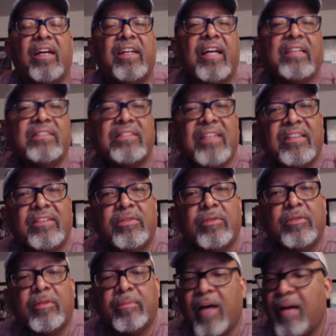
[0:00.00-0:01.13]
And I said
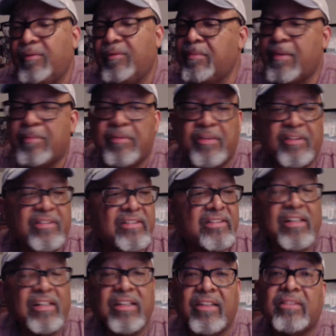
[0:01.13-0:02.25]
to him, I remember this as
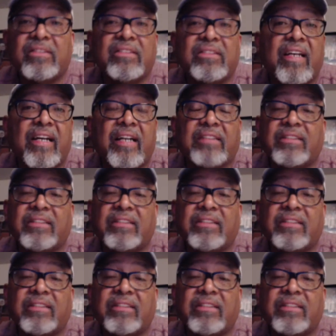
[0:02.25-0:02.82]
clear as day.